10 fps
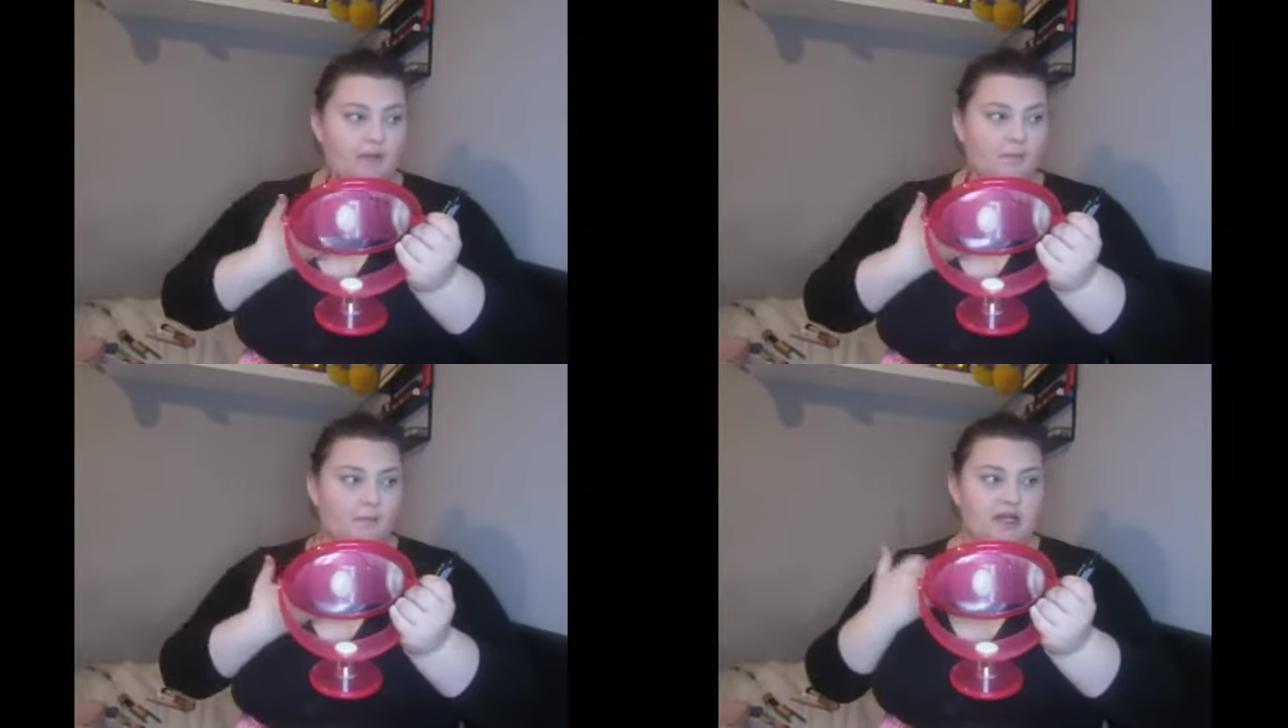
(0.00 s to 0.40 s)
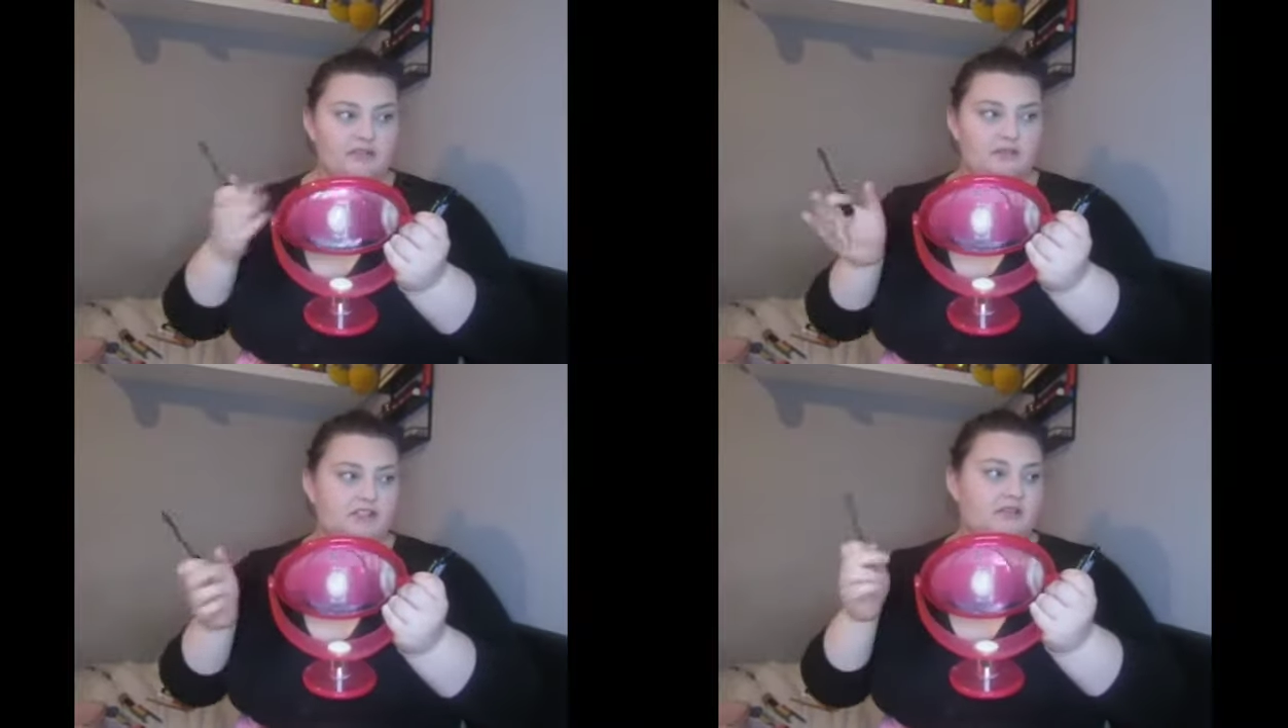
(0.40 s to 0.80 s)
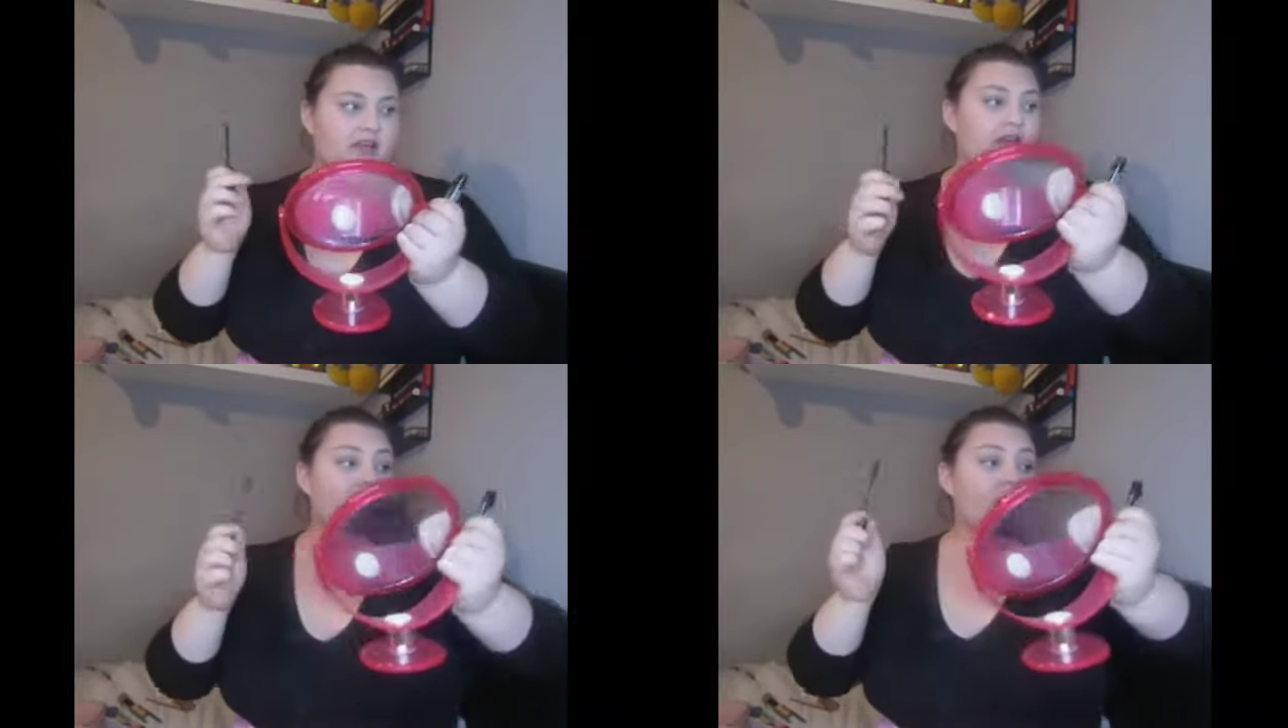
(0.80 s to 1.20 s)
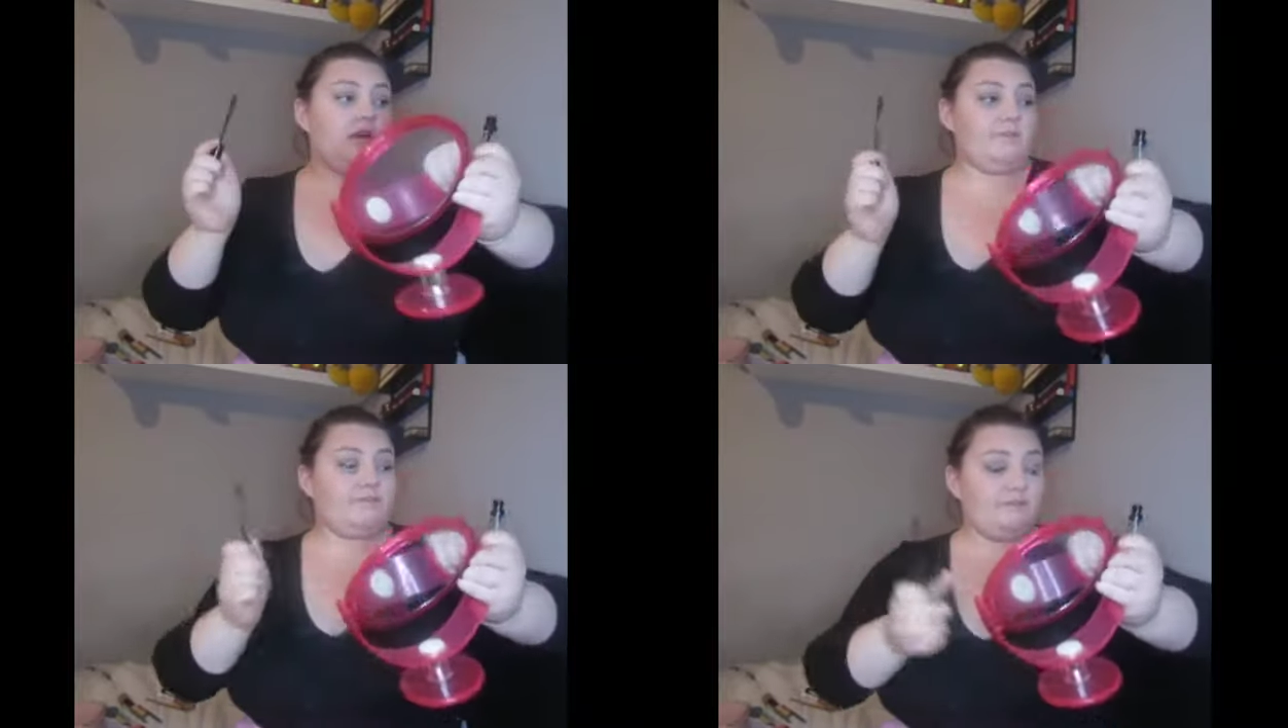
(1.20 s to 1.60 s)
Pardon me, sorry.
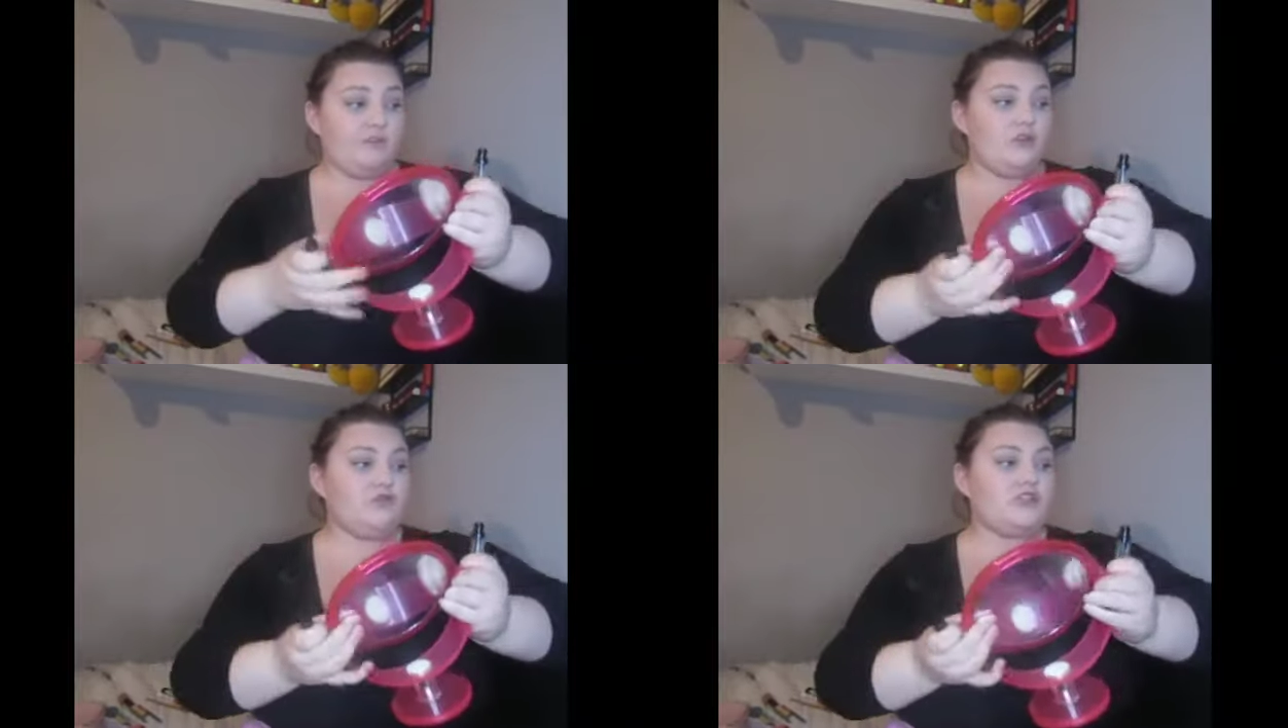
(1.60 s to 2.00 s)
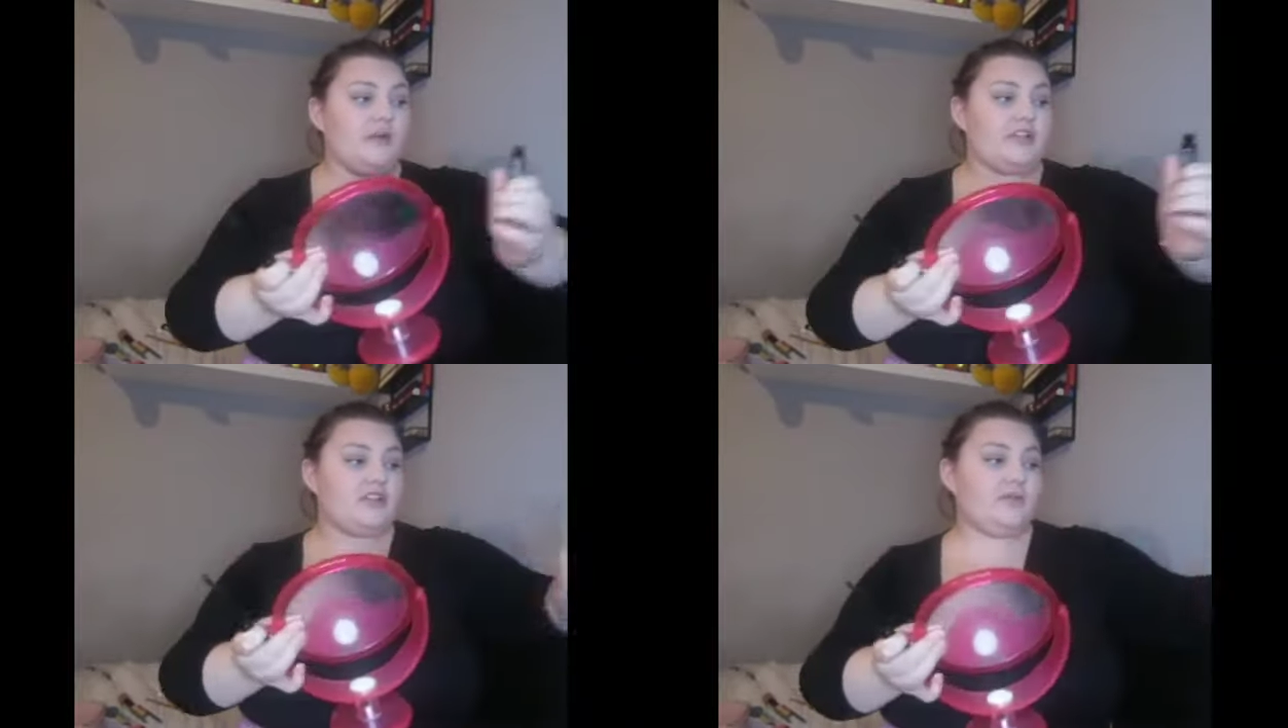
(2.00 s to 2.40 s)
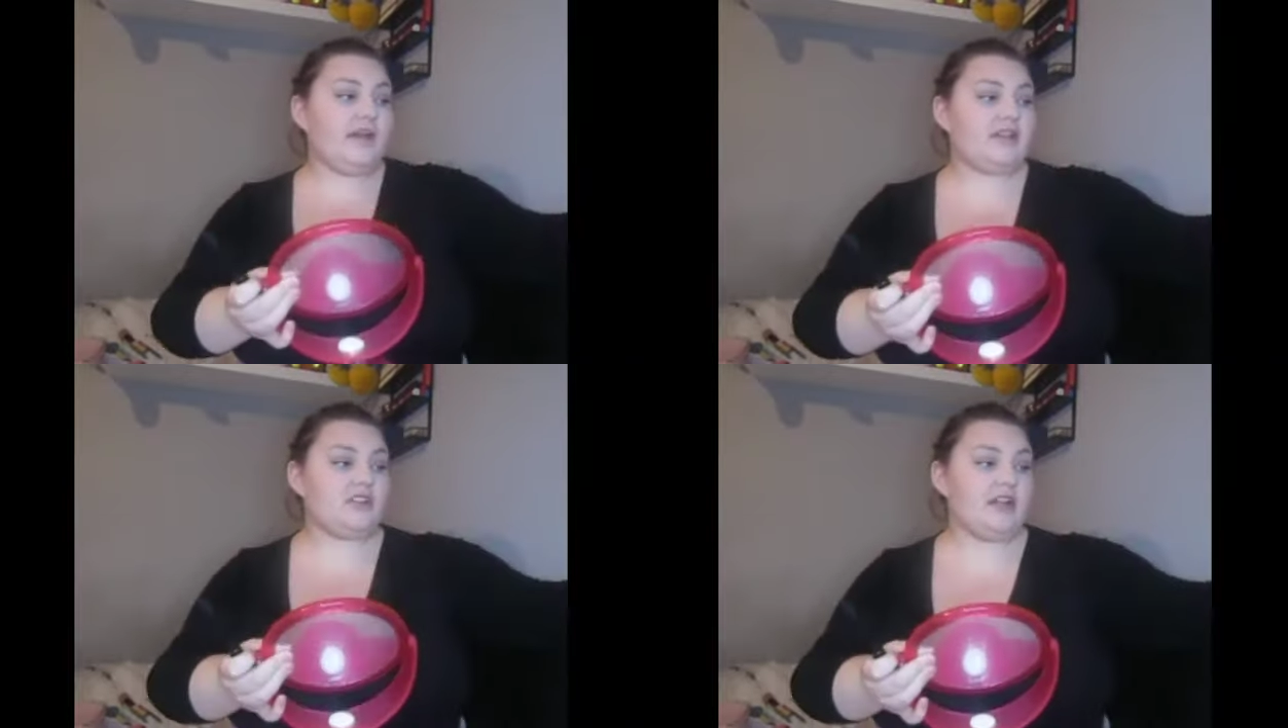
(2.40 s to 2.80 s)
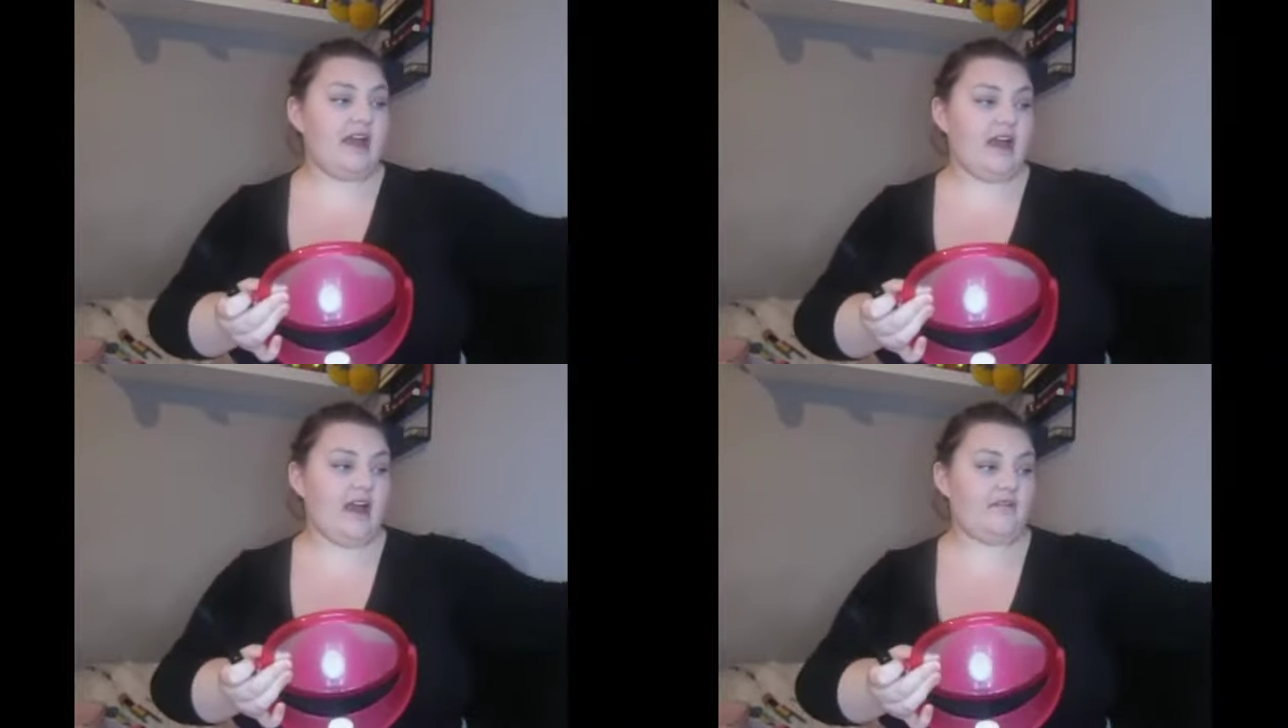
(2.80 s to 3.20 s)
Also, I do actually
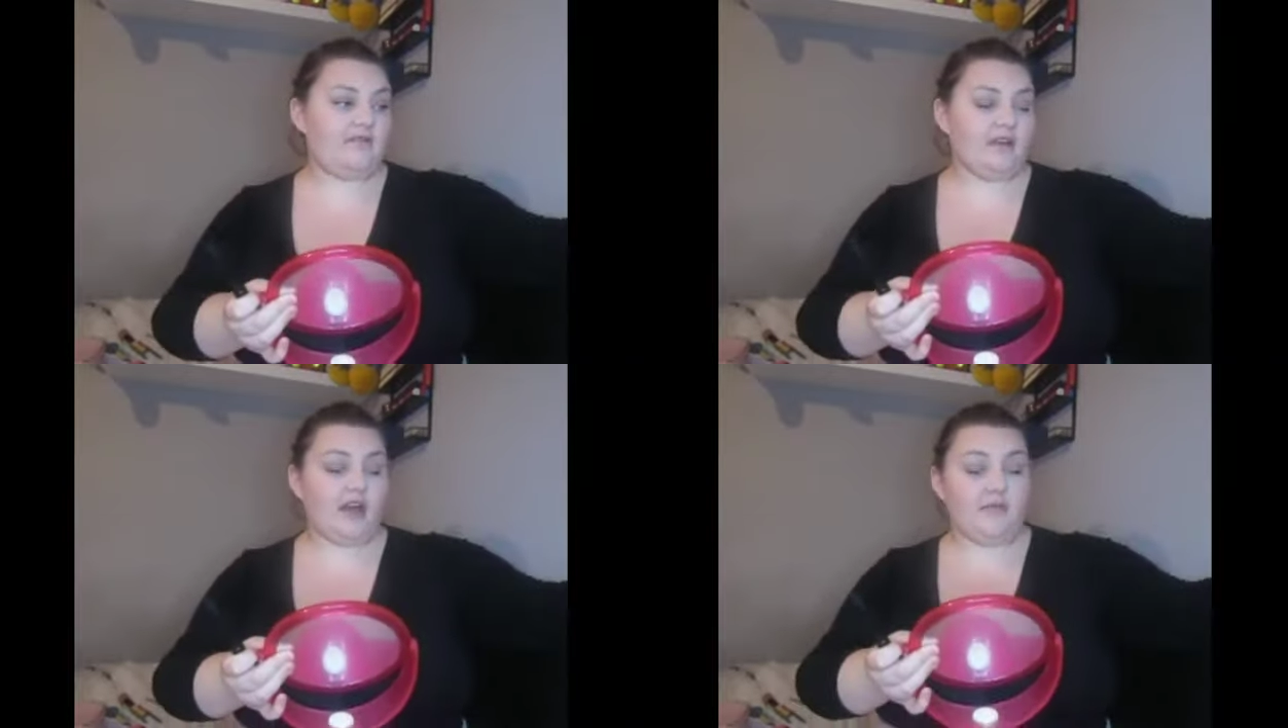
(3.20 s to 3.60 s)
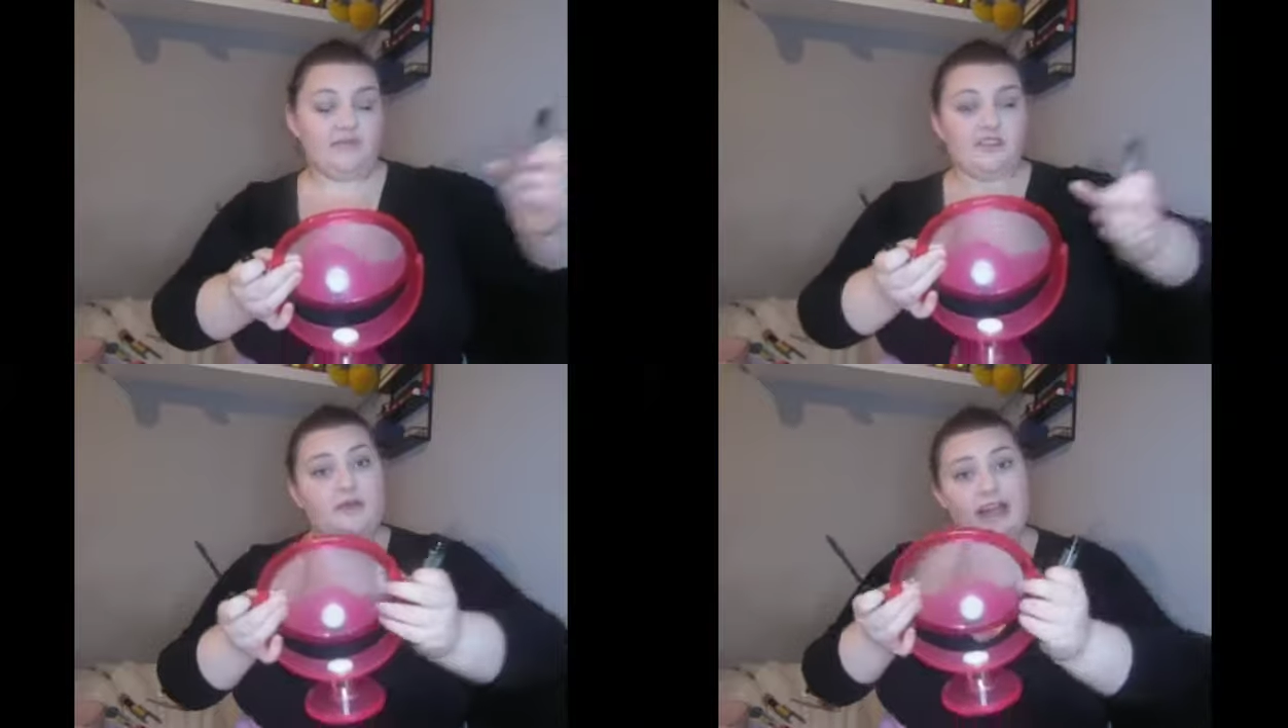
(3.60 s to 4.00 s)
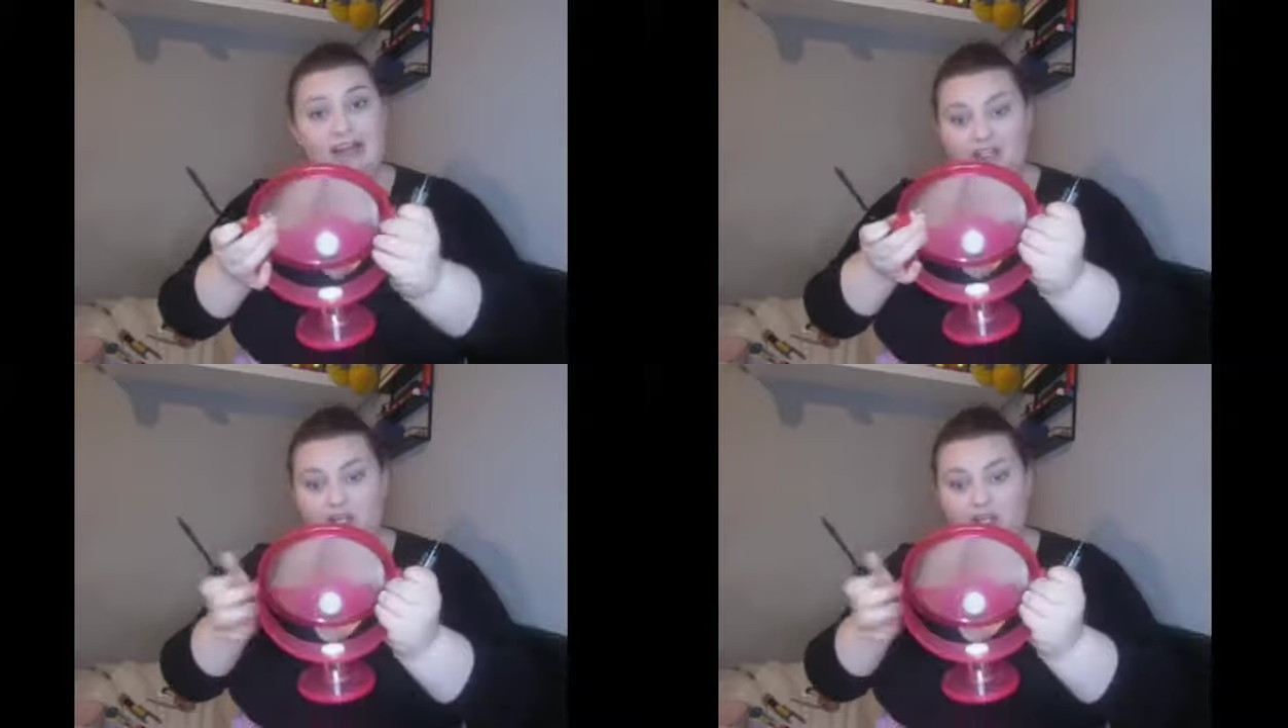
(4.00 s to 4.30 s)
have some eyelash